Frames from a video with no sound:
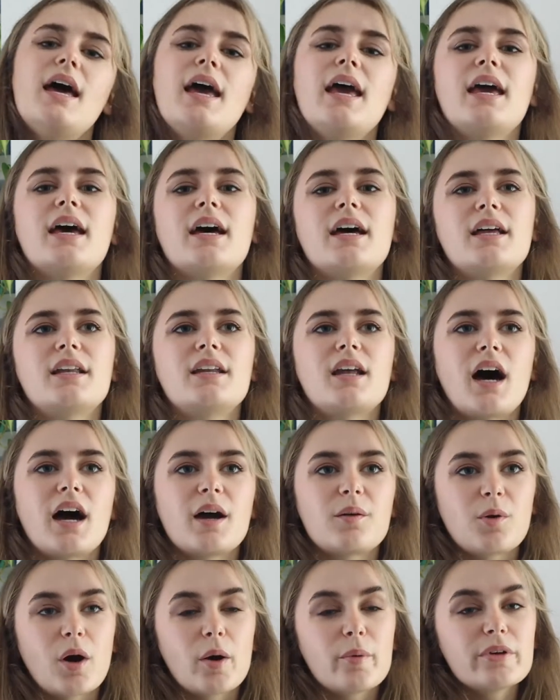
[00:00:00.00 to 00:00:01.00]
And
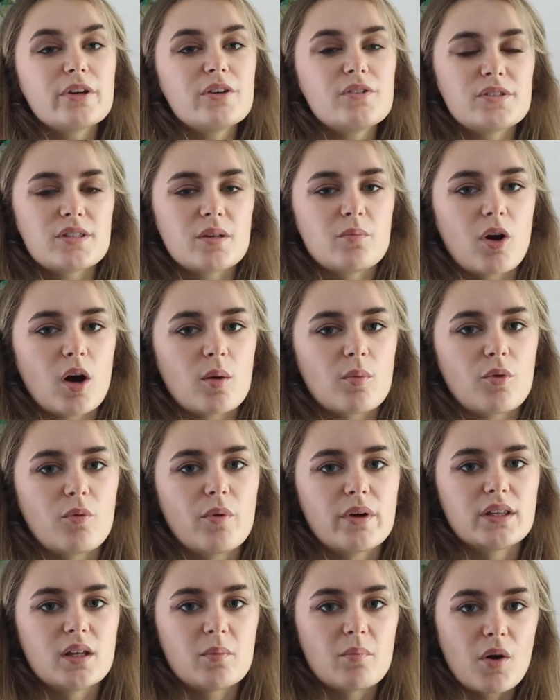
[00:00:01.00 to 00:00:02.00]
I probably use the marble
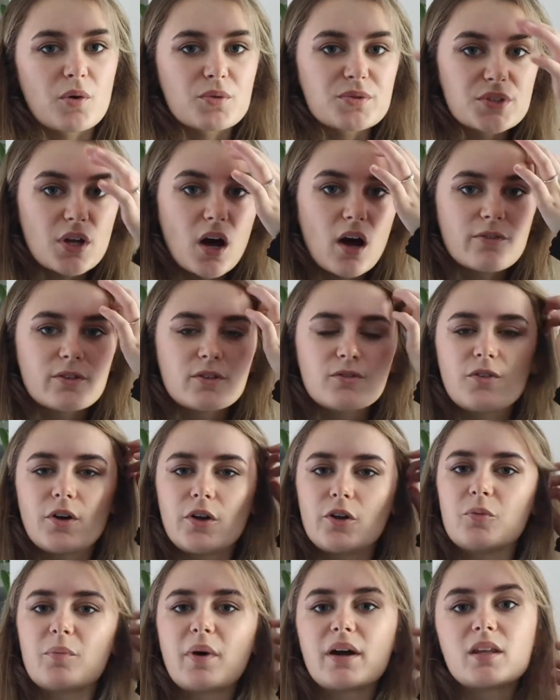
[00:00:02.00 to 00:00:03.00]
one the most often,
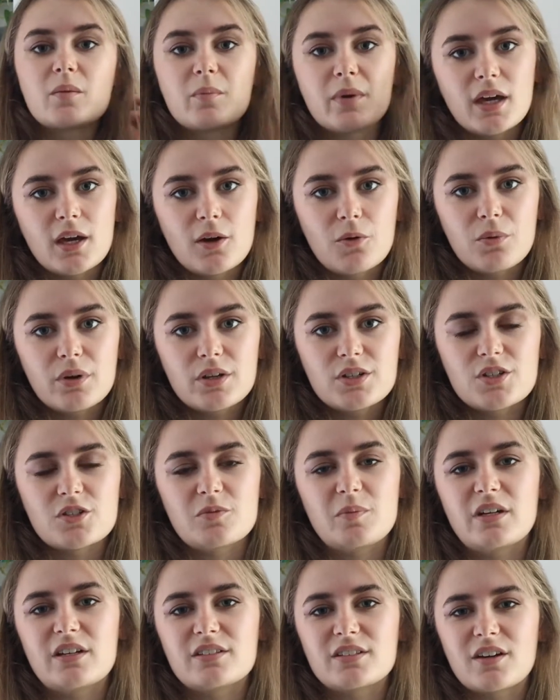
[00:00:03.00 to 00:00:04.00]
followed by the pink one,
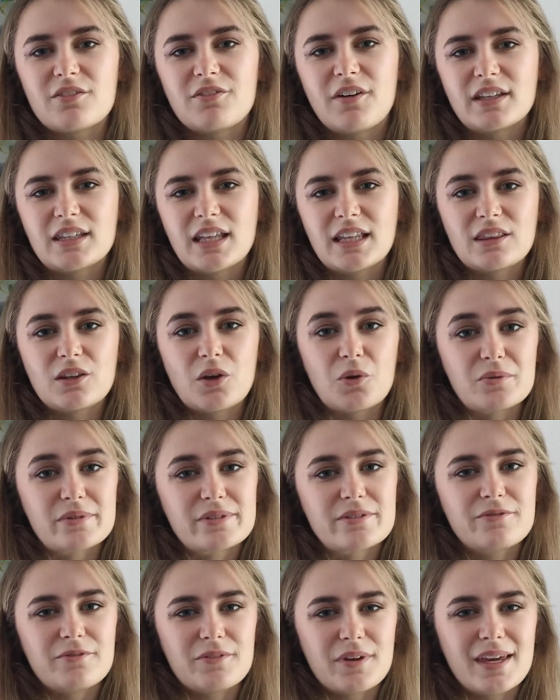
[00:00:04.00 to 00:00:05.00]
just because I find that
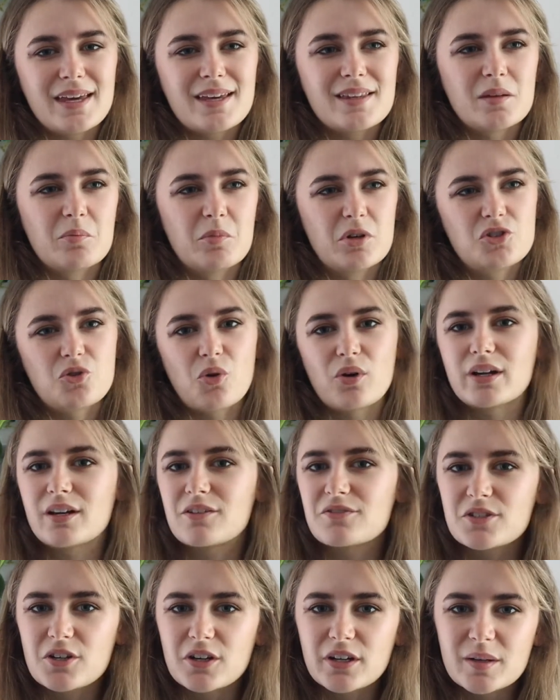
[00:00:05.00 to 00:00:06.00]
those fit the majority
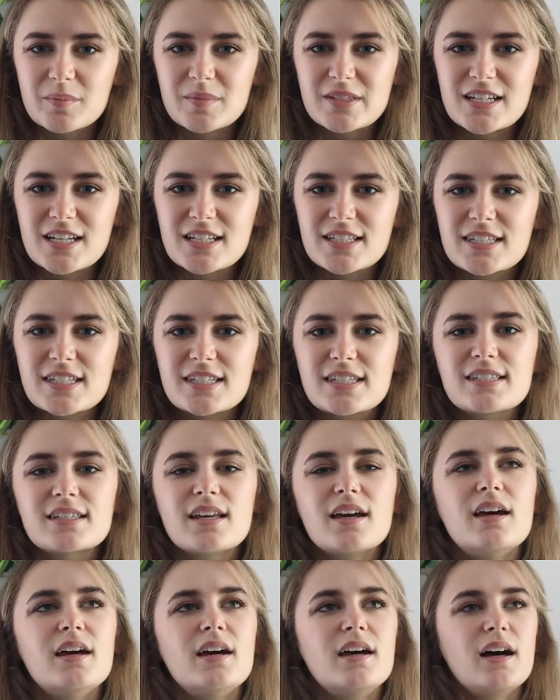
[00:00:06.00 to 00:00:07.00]
of circumstances.